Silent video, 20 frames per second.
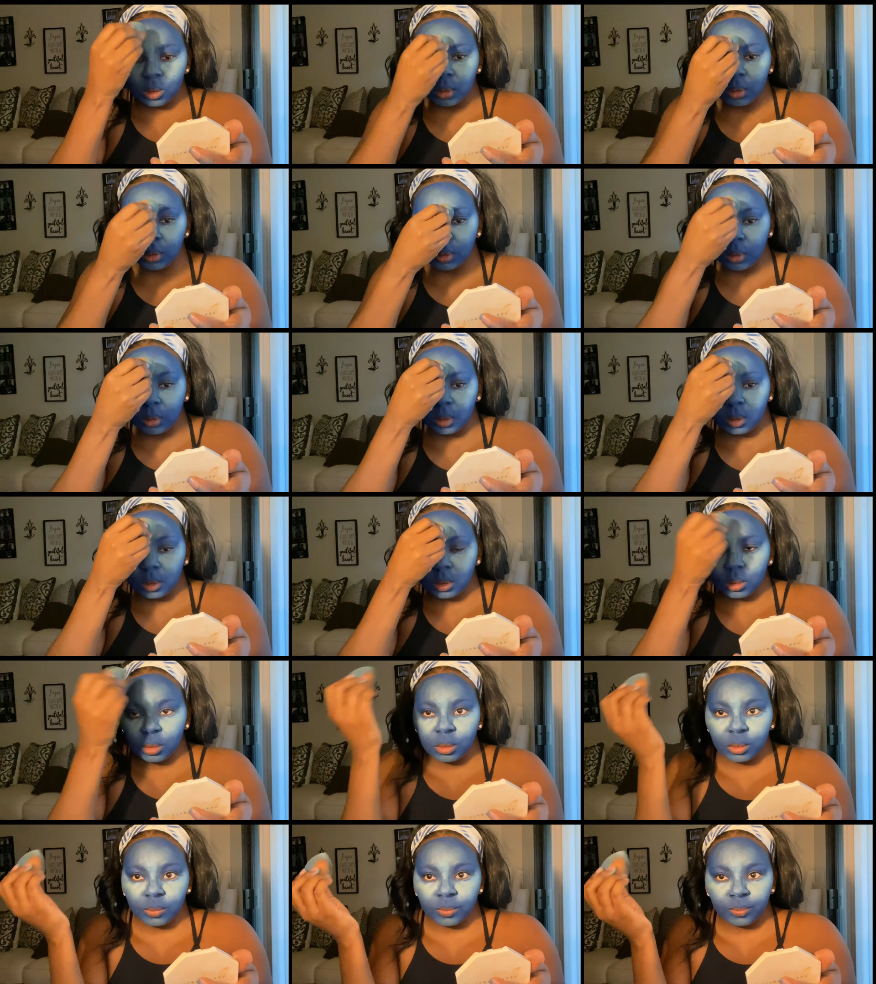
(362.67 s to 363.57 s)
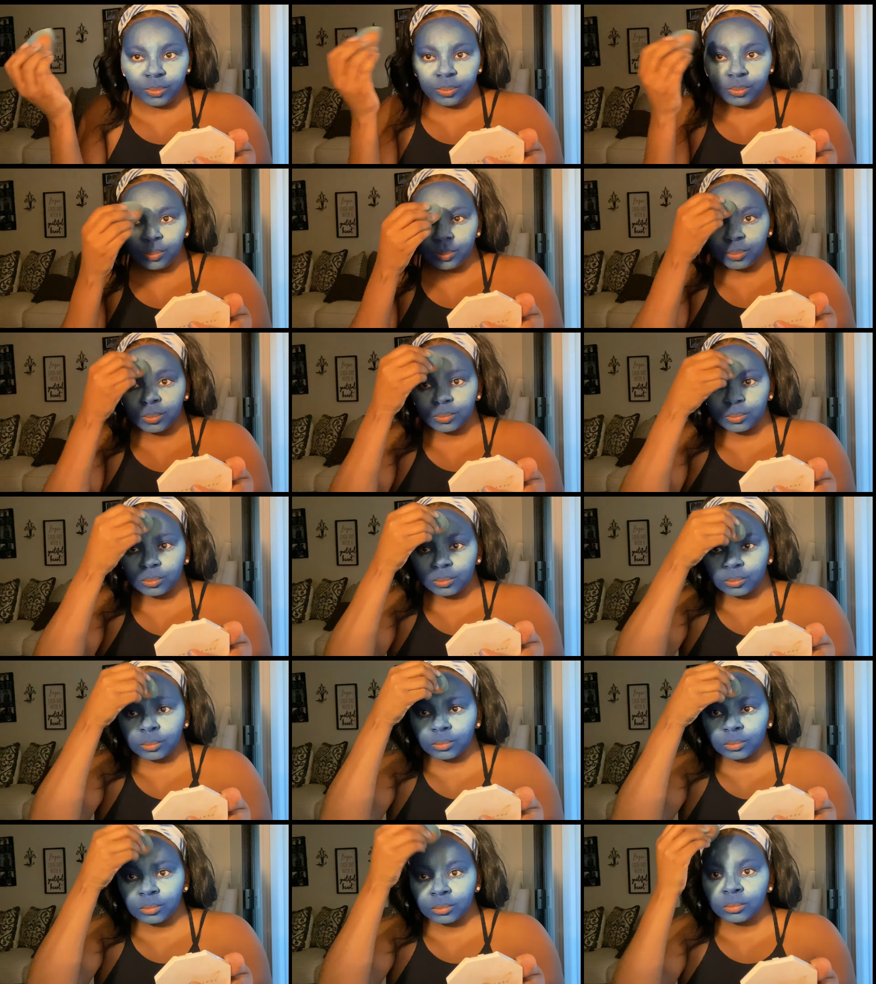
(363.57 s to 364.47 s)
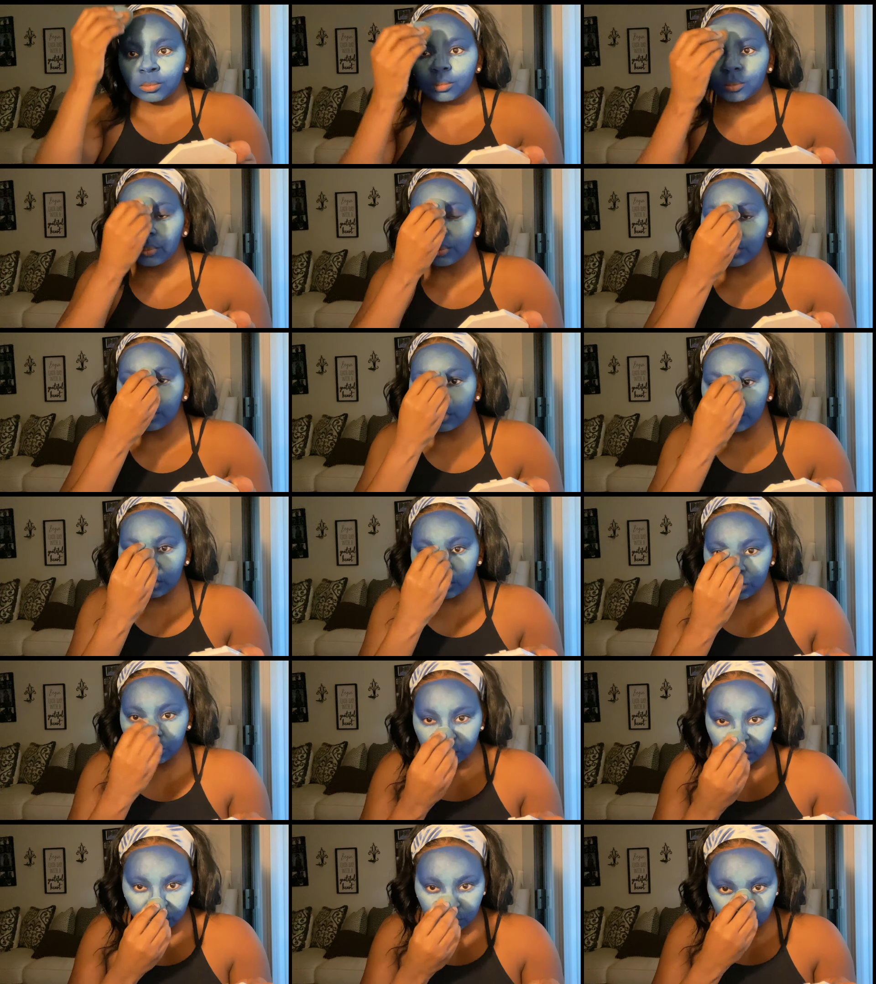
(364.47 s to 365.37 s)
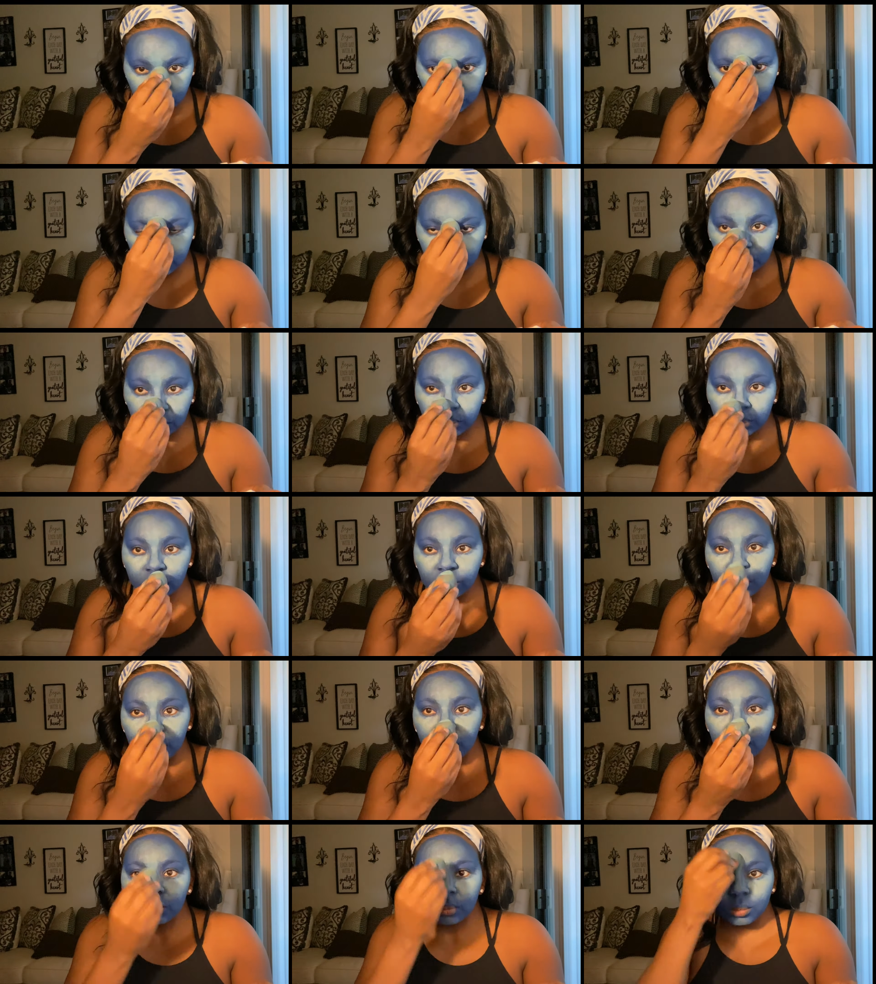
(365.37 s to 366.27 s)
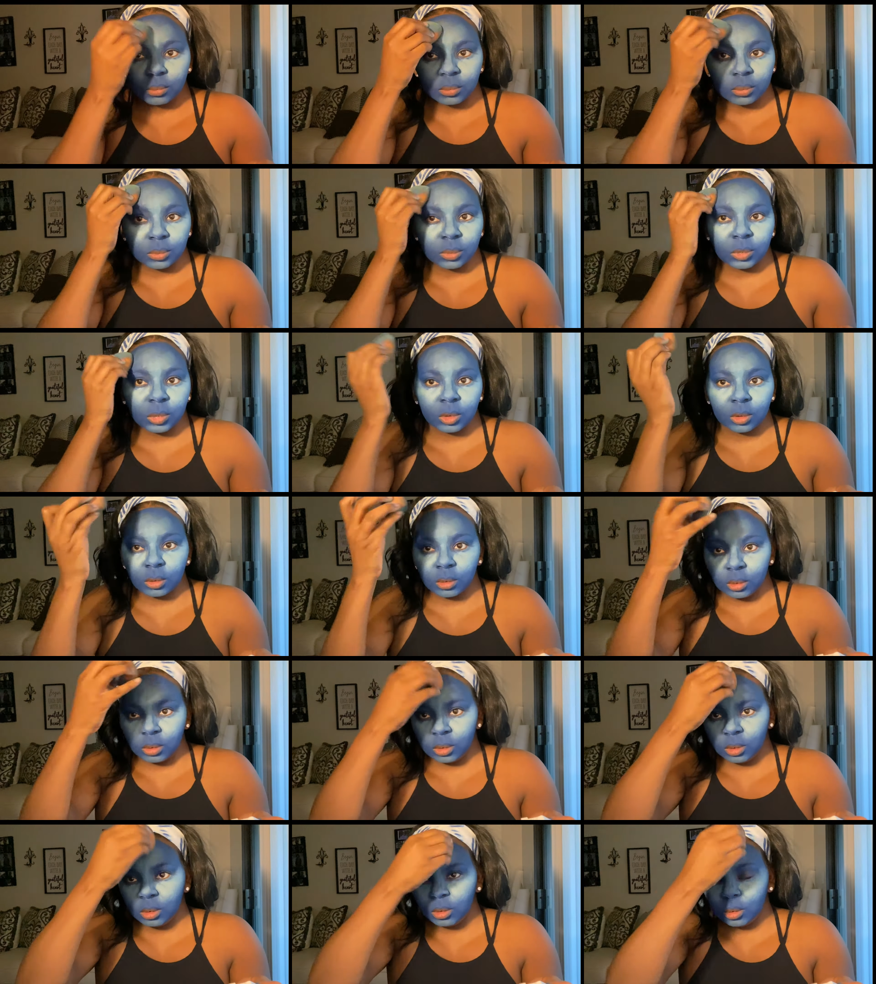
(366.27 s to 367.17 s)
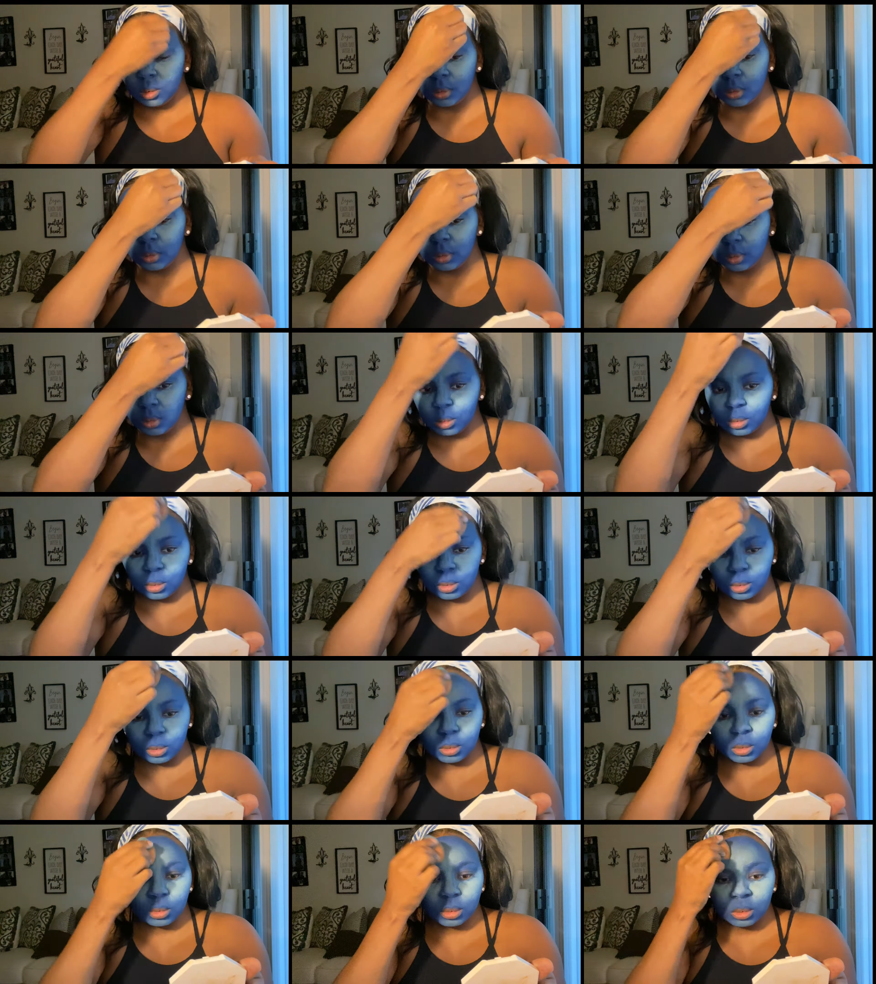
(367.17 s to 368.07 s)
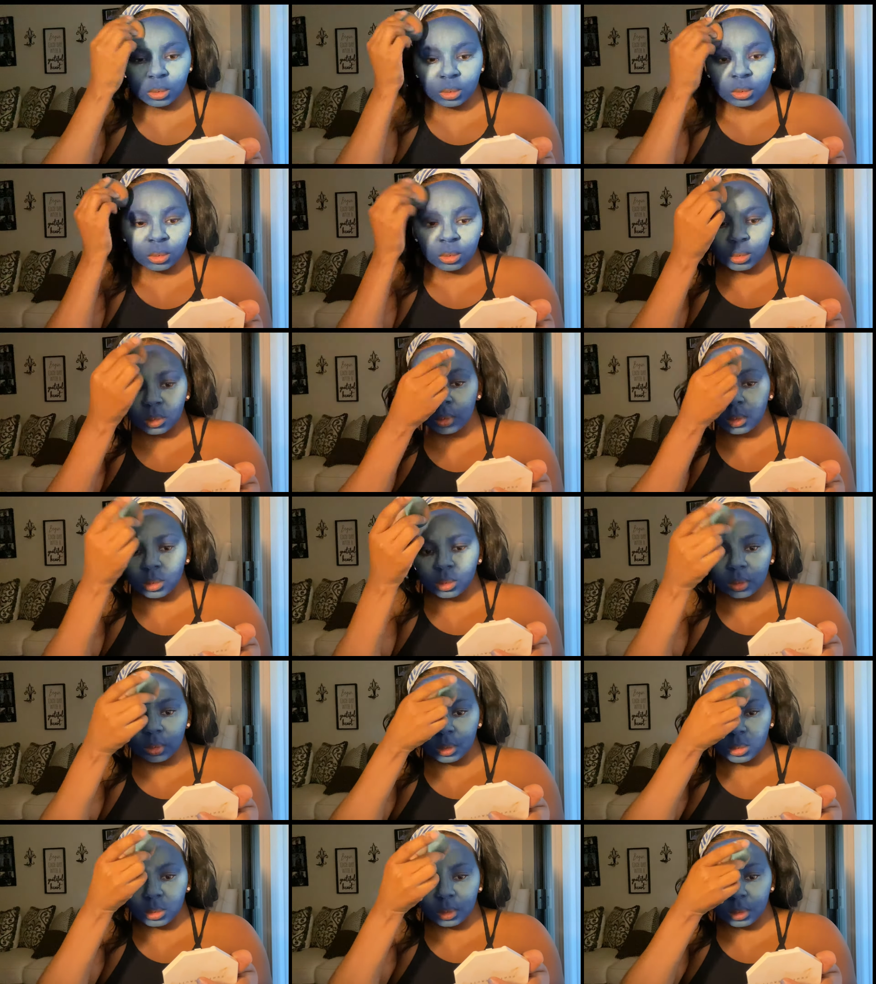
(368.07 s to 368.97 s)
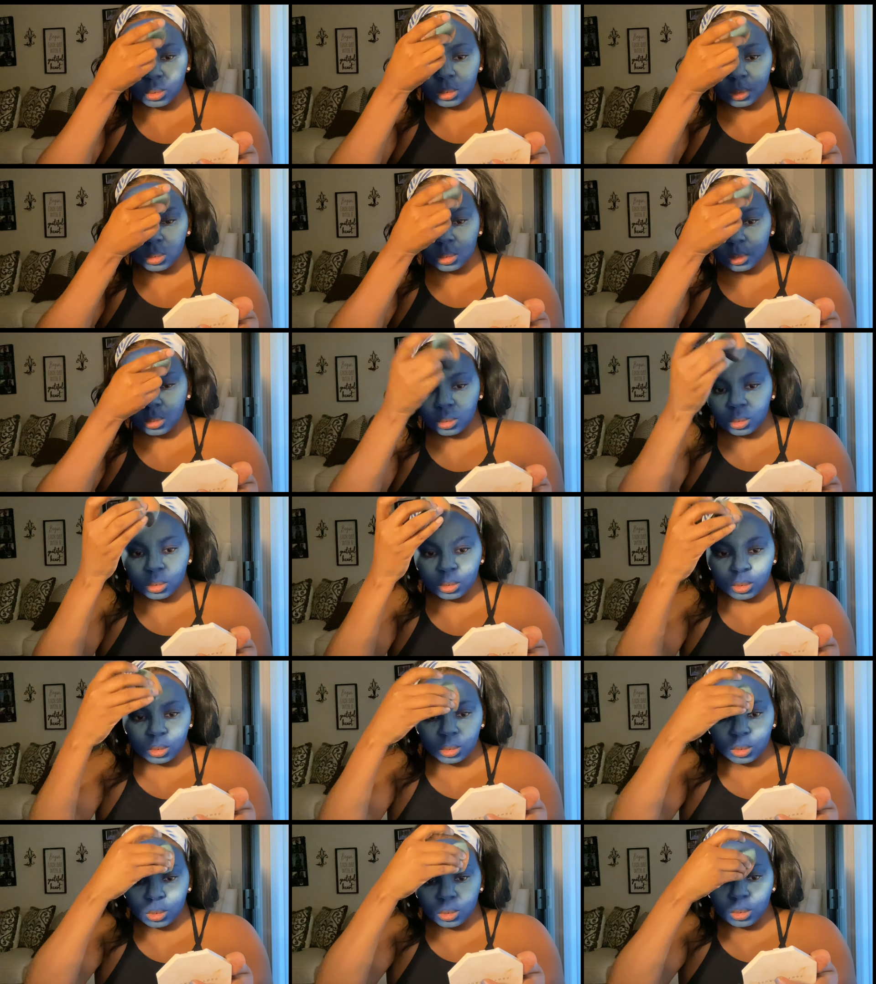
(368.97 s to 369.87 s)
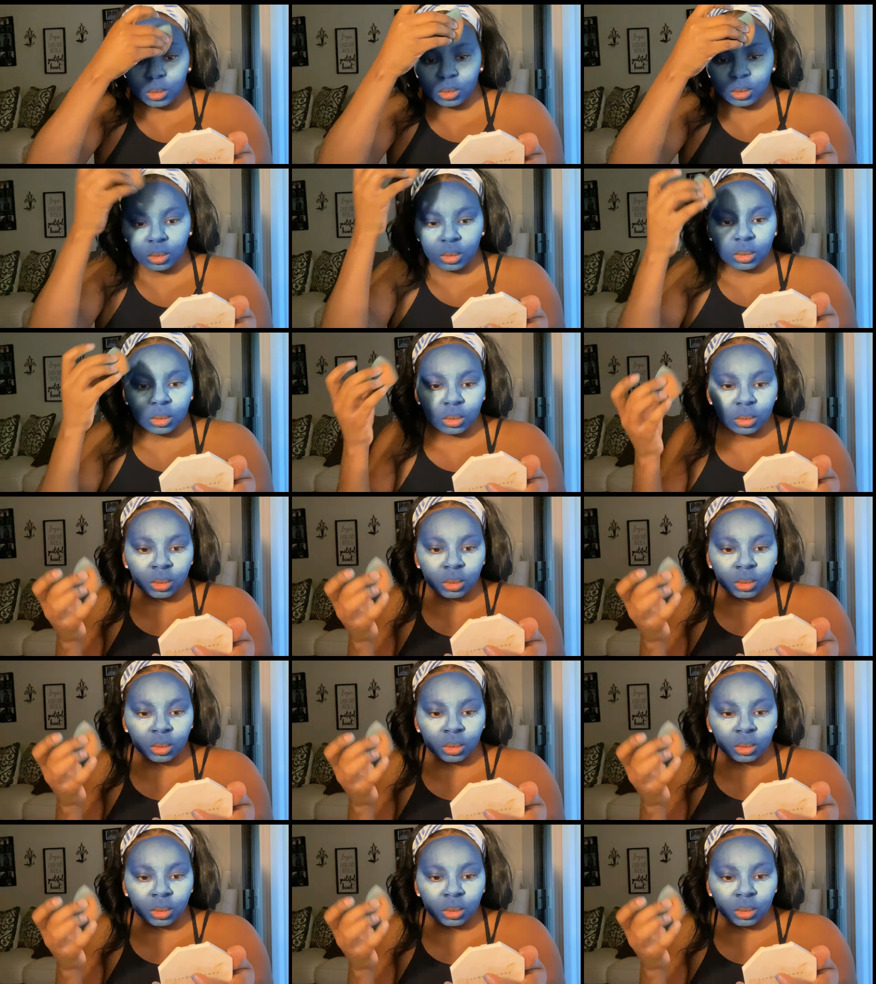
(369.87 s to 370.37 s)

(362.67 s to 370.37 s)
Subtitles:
Nobody speaks.